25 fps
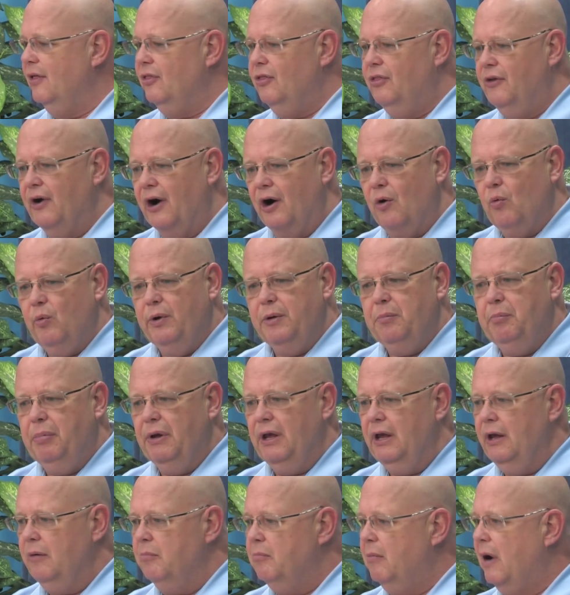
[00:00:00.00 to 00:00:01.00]
there would
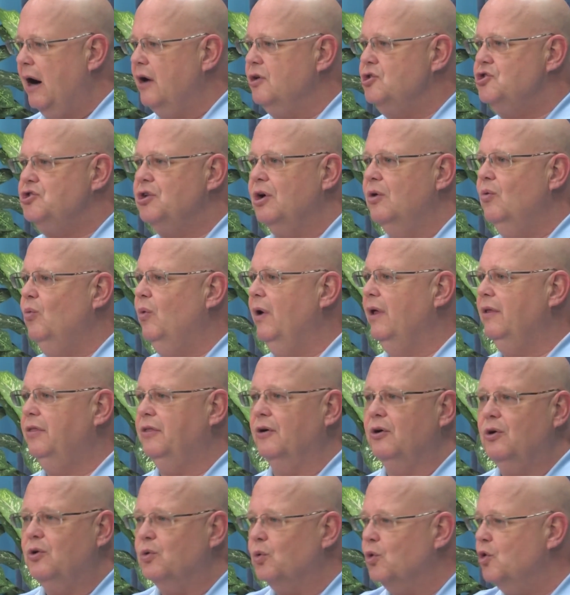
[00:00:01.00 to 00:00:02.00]
be Marcia with
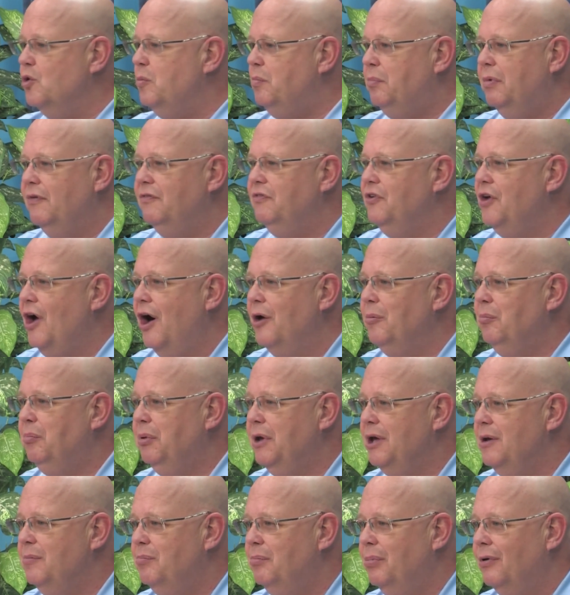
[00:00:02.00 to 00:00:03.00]
a group of young
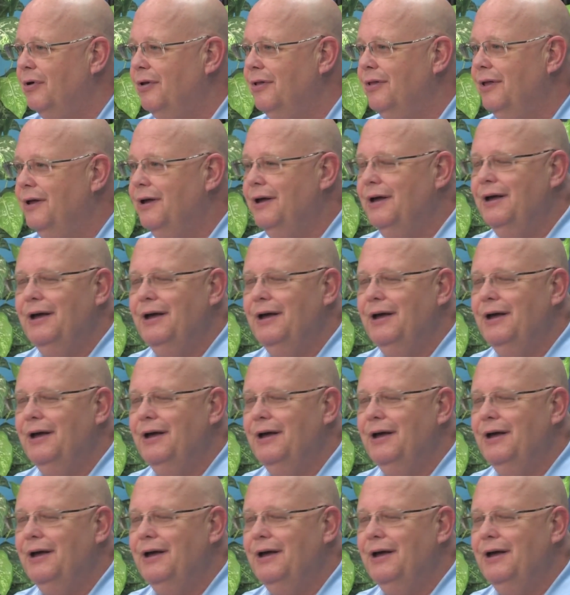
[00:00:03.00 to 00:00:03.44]
people